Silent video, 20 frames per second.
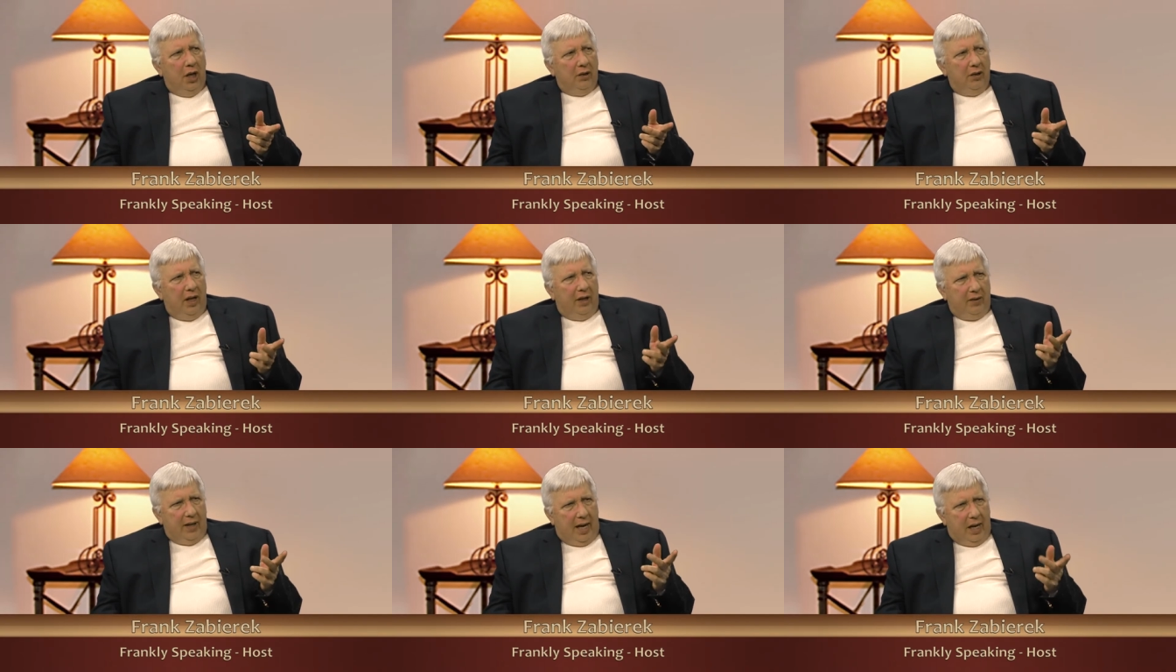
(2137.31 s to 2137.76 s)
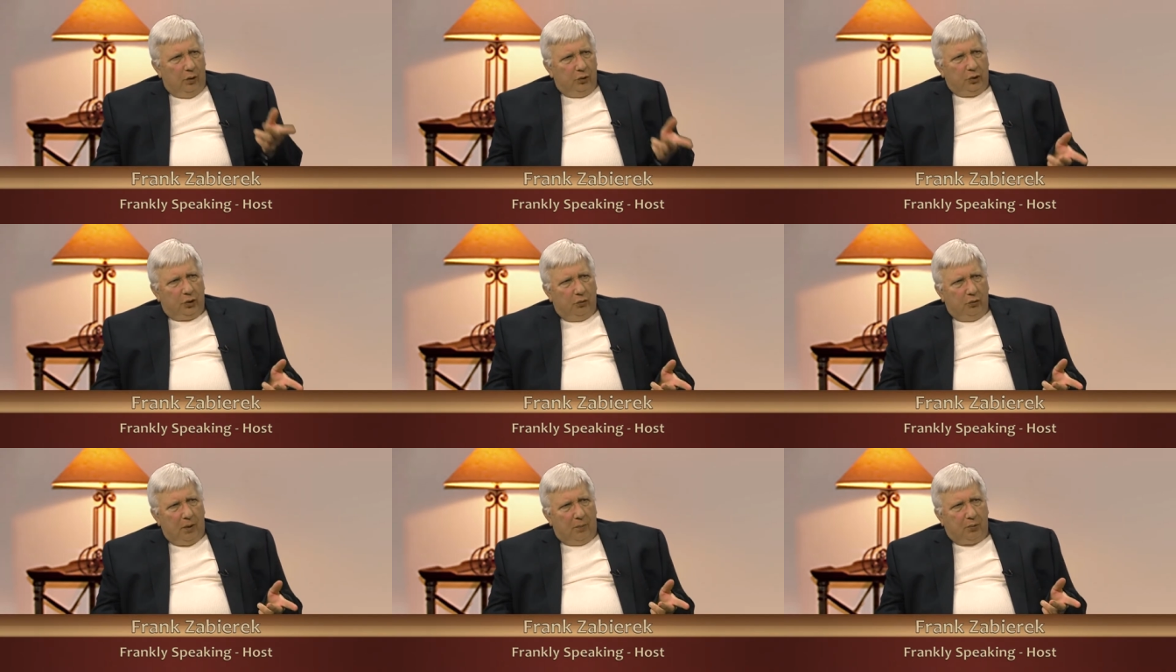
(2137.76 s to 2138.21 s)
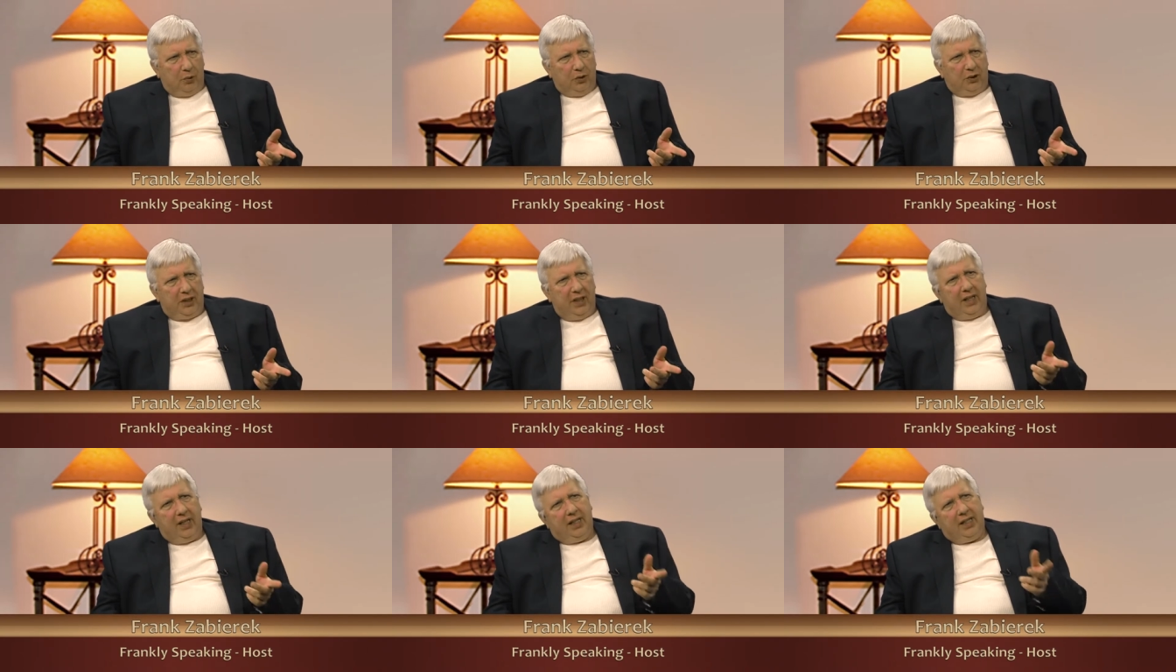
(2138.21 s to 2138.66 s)
and the House of
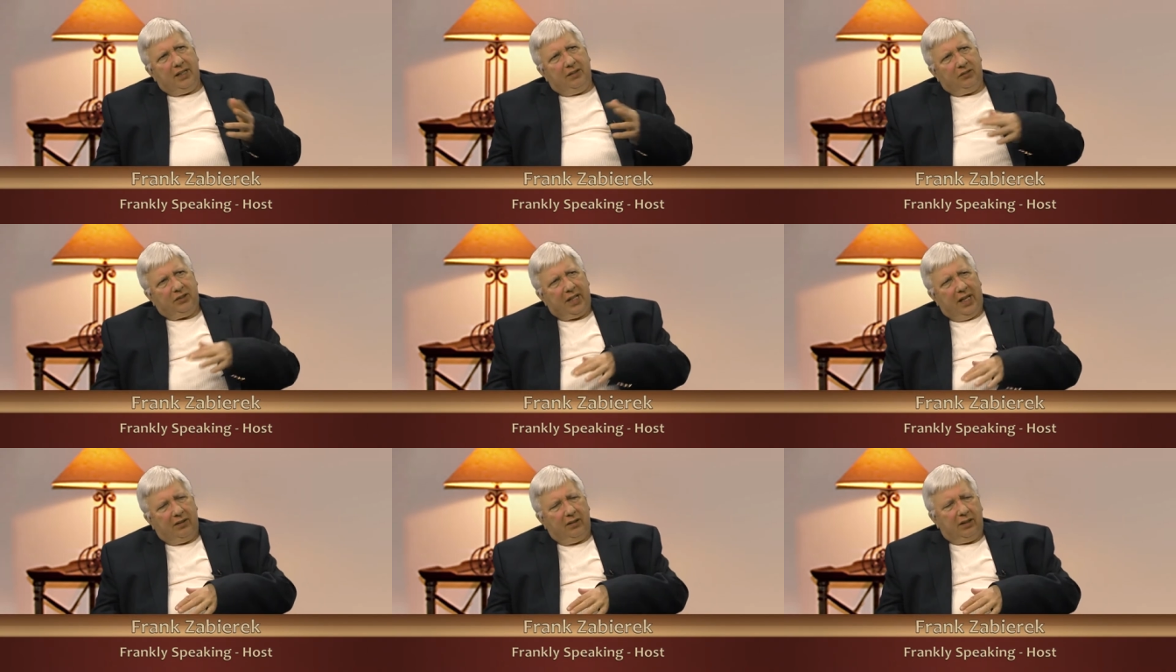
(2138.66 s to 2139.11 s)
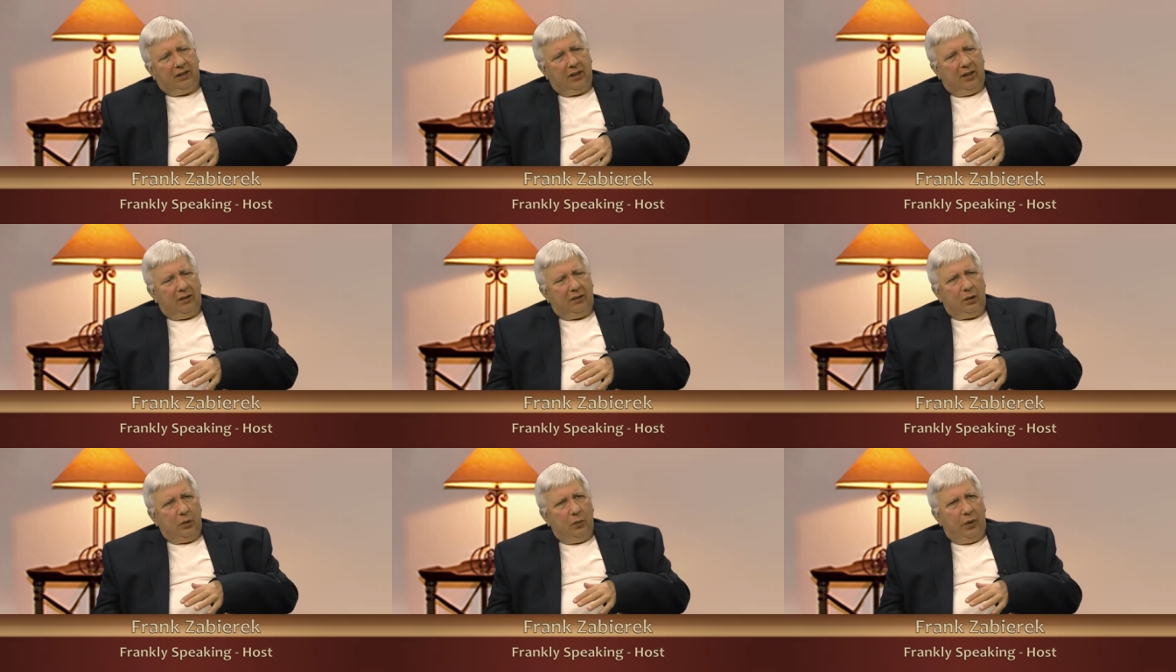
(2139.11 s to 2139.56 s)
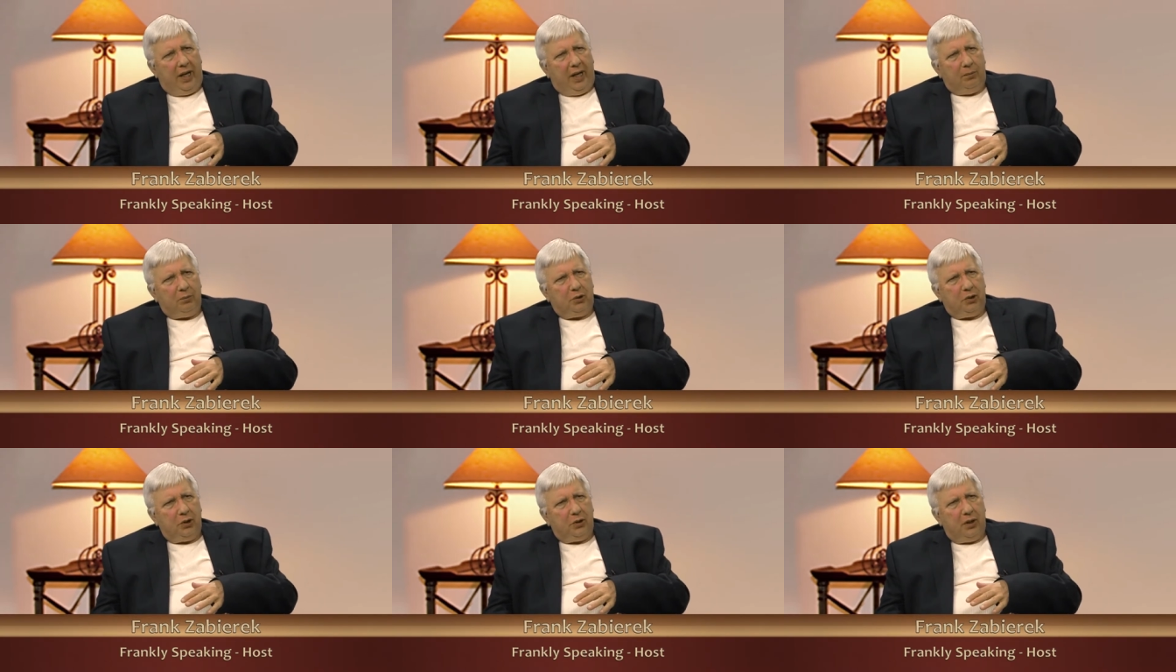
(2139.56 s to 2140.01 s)
Representatives and the New
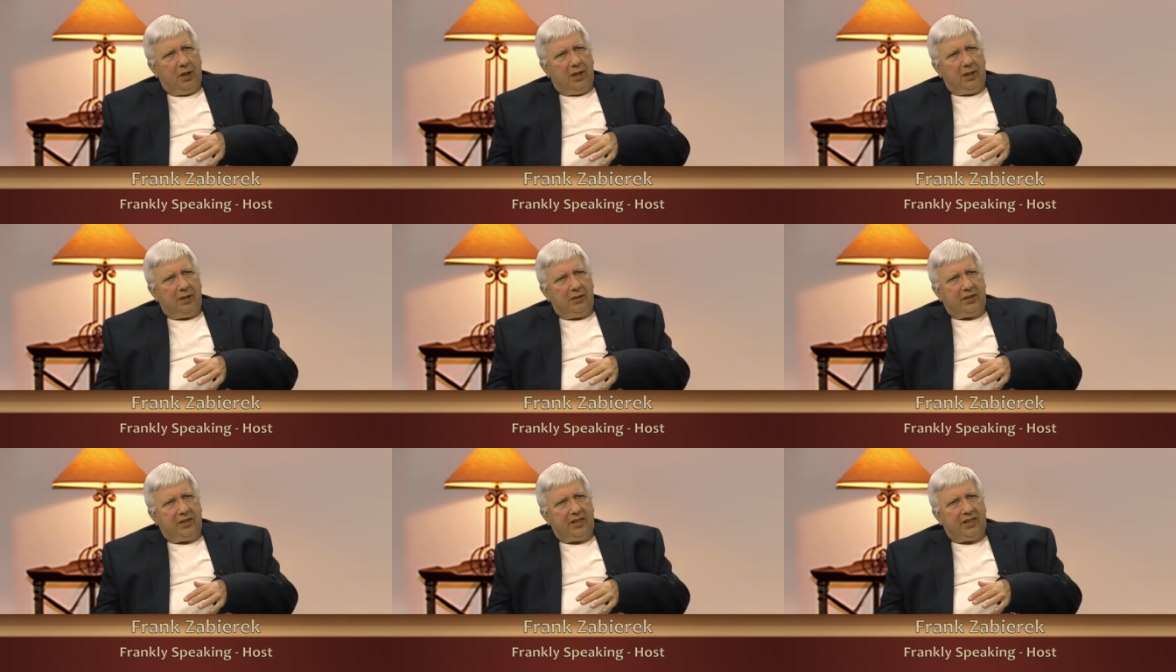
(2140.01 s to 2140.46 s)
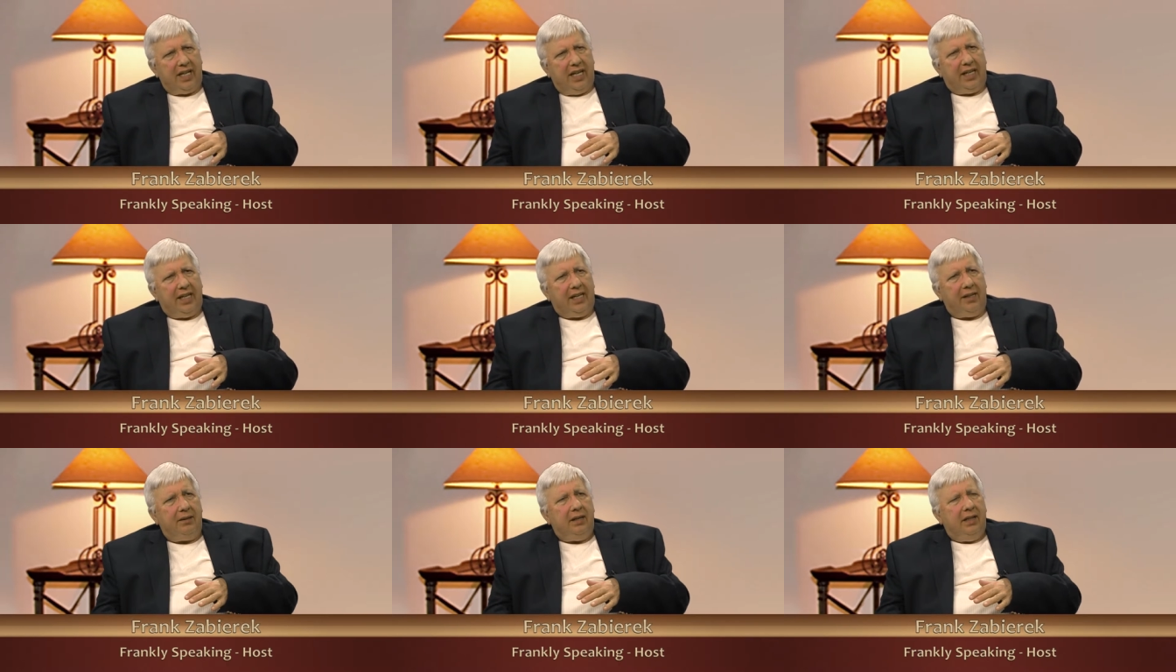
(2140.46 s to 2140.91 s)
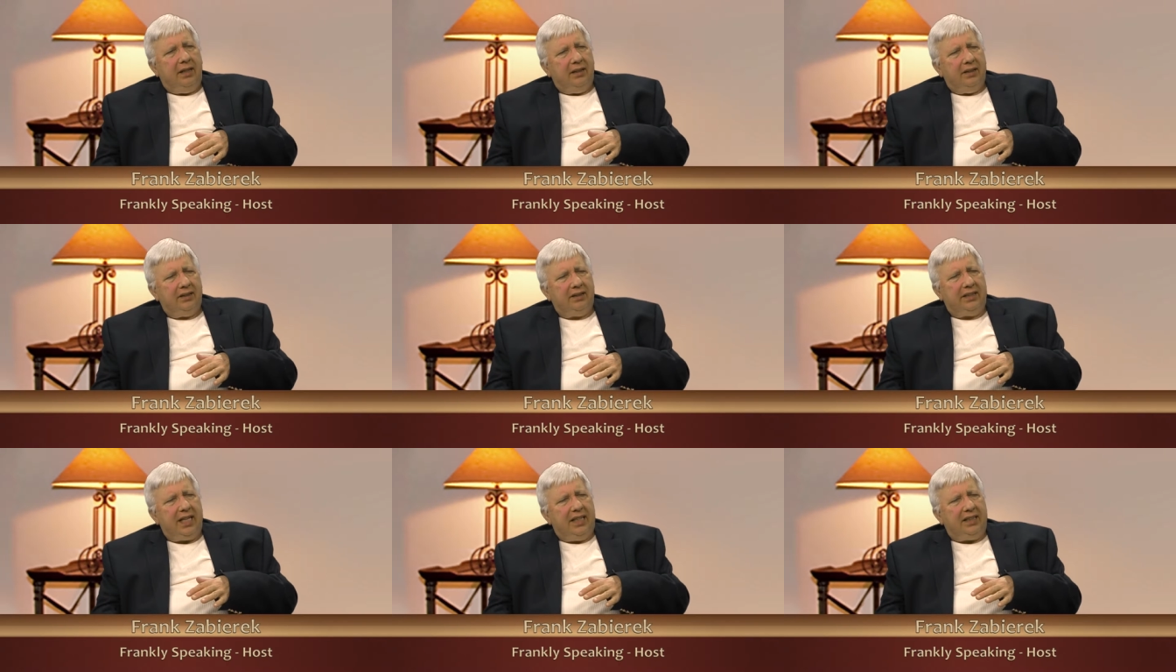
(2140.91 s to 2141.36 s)
Hampshire uh, Senate,
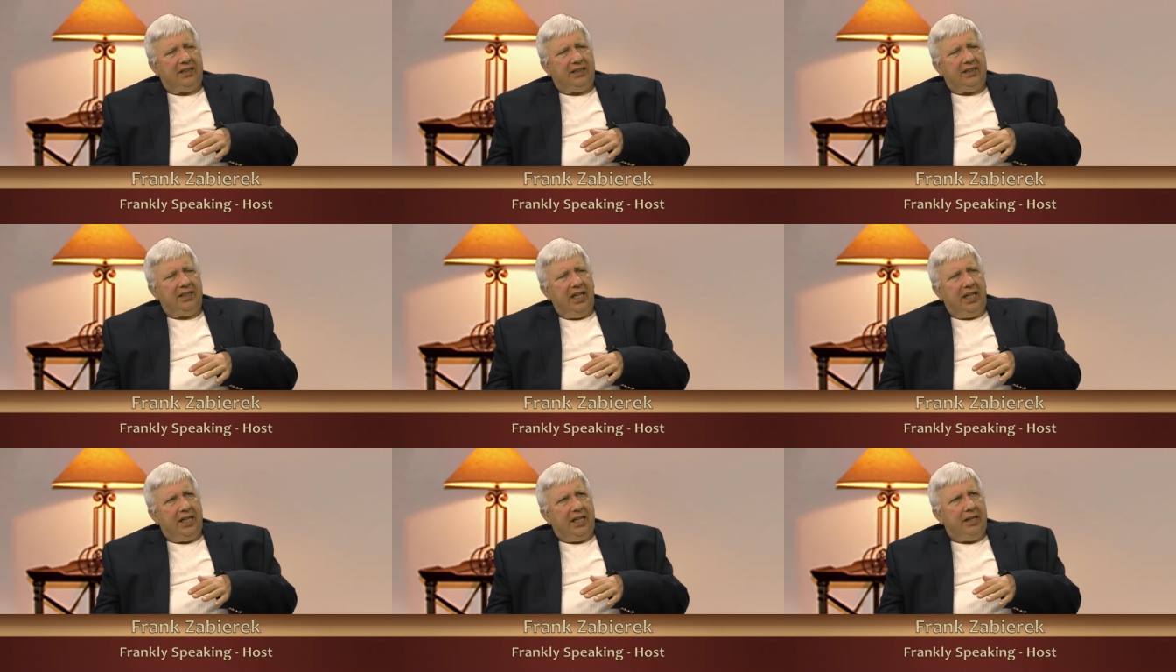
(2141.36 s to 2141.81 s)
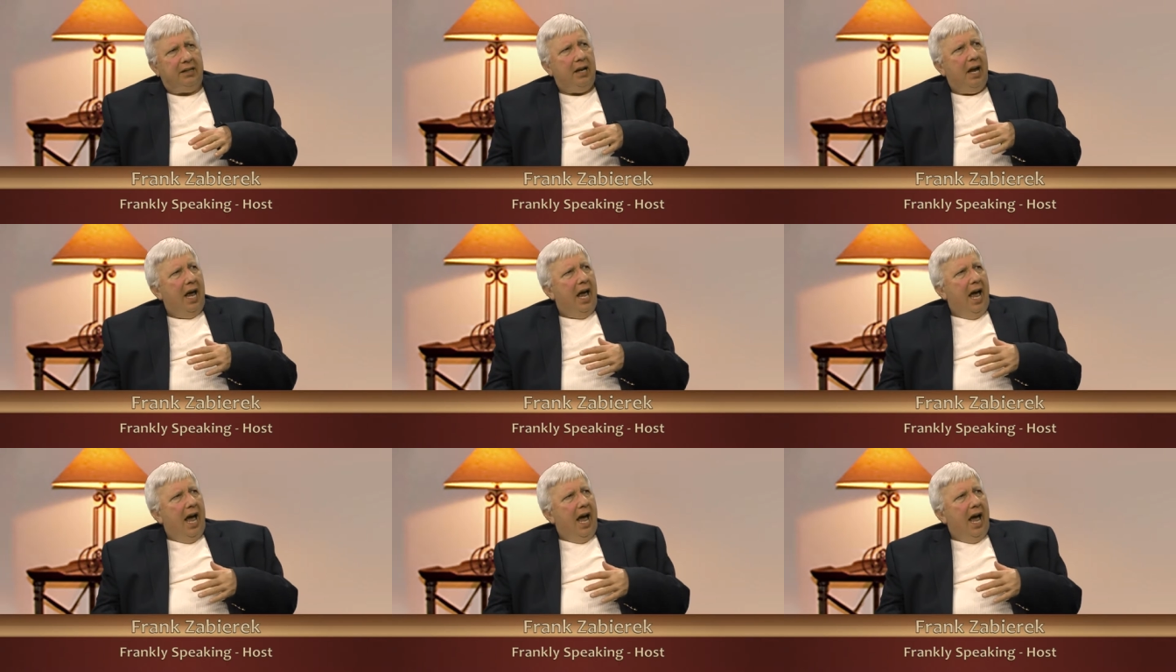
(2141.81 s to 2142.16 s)
State Senate,